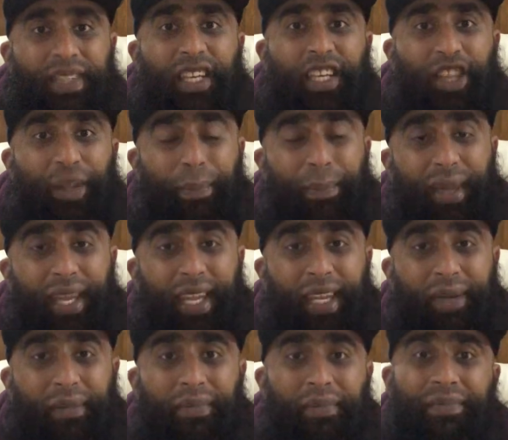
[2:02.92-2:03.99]
the beard
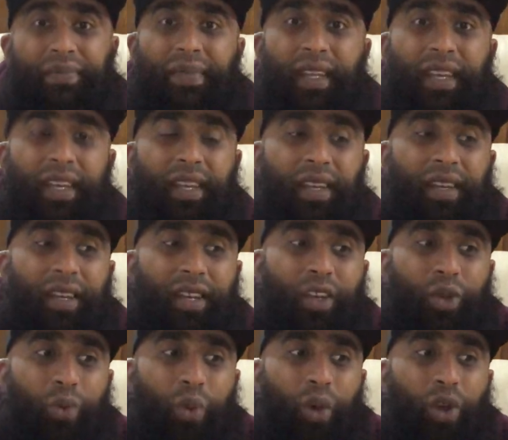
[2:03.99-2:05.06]

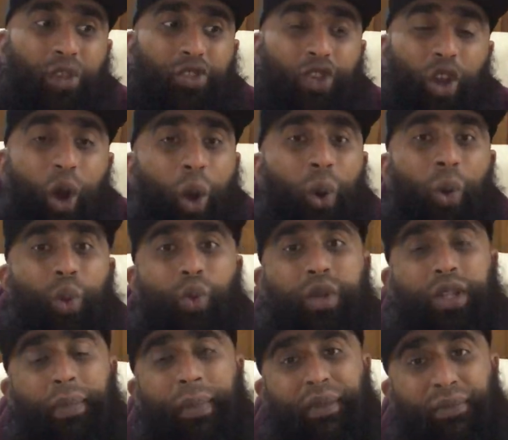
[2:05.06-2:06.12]
was cold
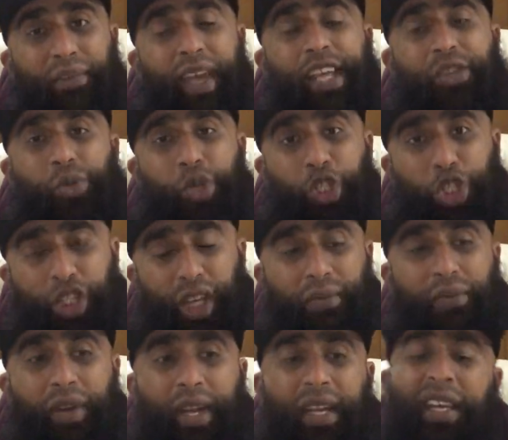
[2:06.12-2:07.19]
and my face was
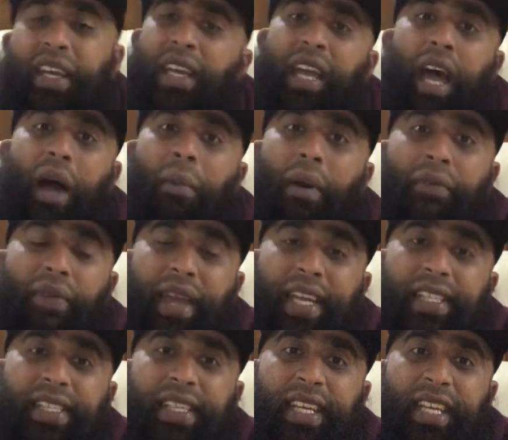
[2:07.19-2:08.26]
shivering and my
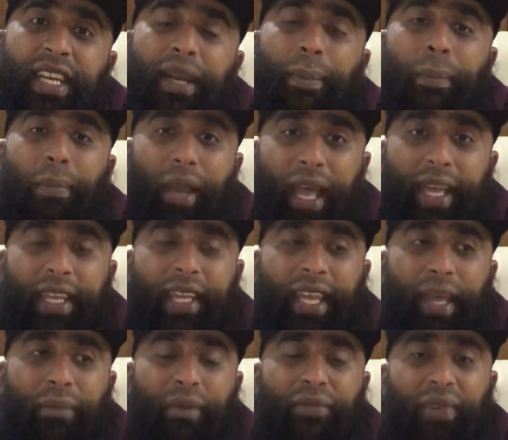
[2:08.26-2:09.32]
face needed a blanket
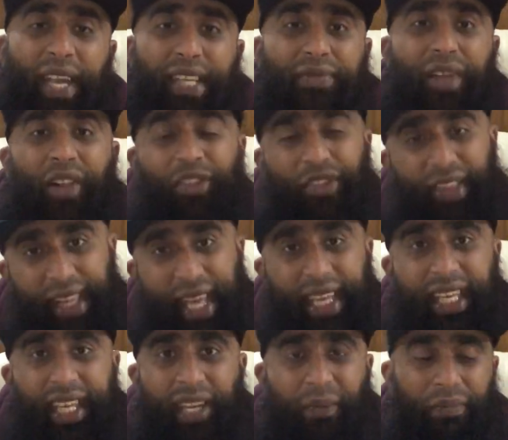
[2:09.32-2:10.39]
and my face felt
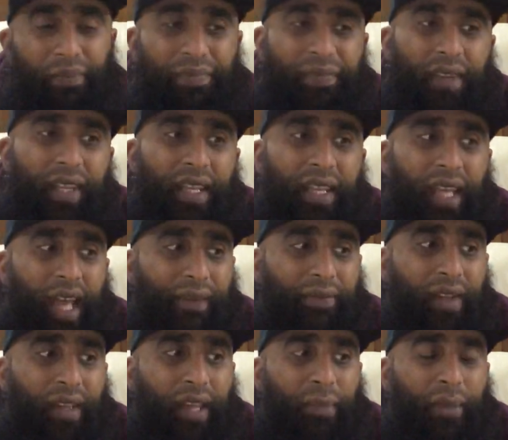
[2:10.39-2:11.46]
naked. I
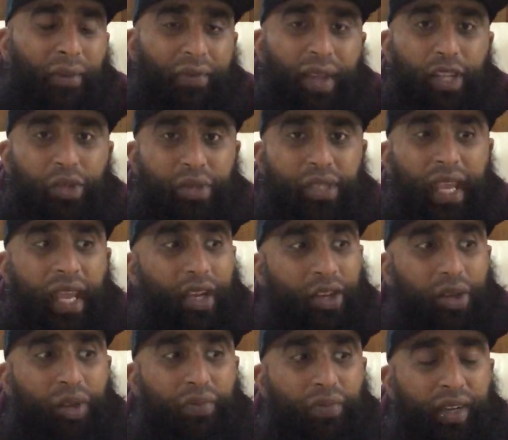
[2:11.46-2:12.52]
felt like my face was getting
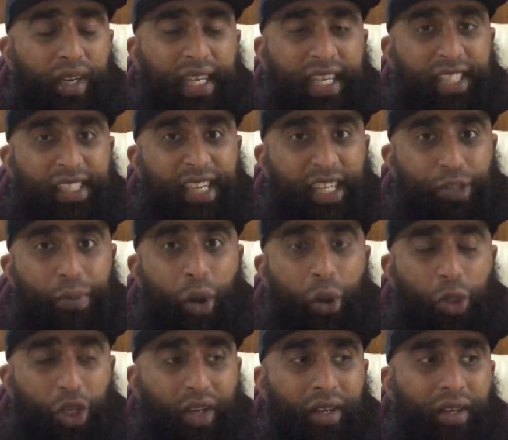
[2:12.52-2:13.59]
done for indecent
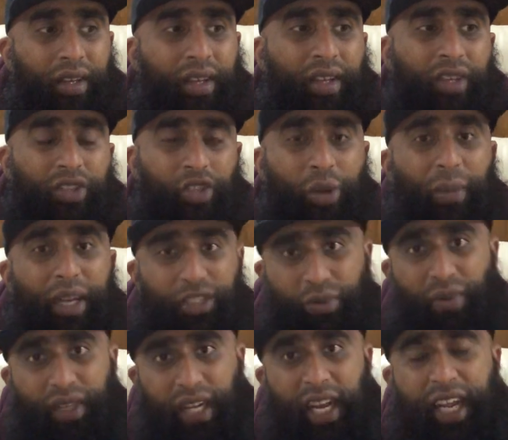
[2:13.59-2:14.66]
exposure. So imagine
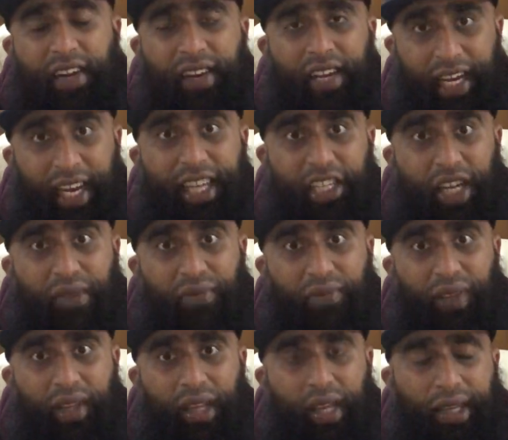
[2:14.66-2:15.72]
what the clean shaven
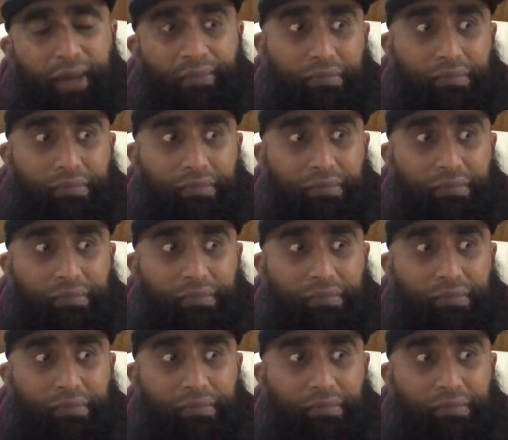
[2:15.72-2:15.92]
feel like.